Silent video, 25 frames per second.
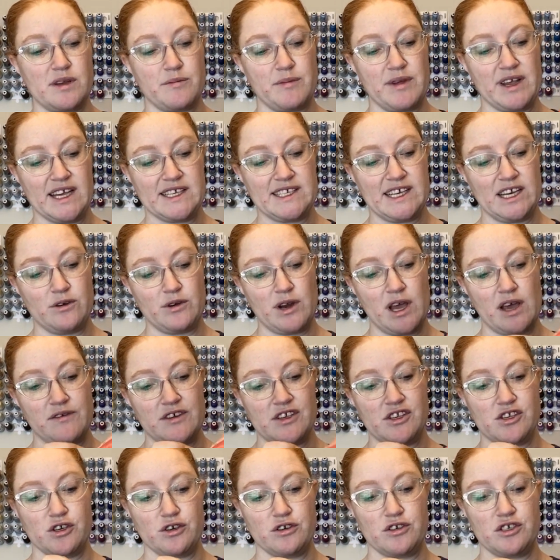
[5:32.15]
and because I don't have a
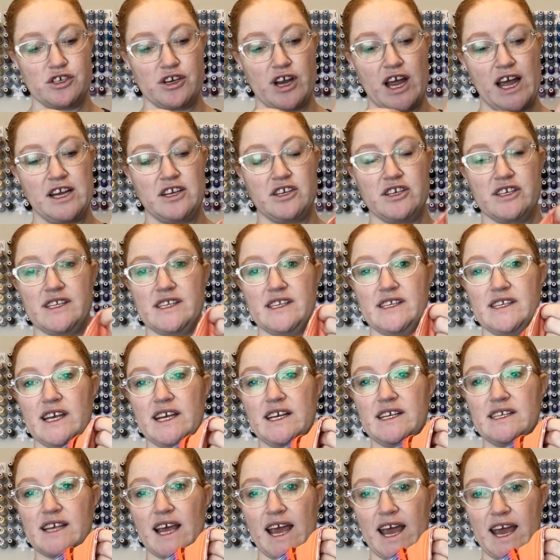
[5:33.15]
serger, I just
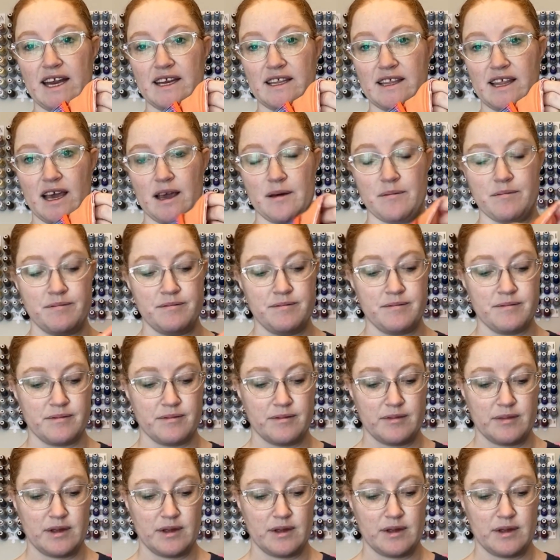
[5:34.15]
zigzag them.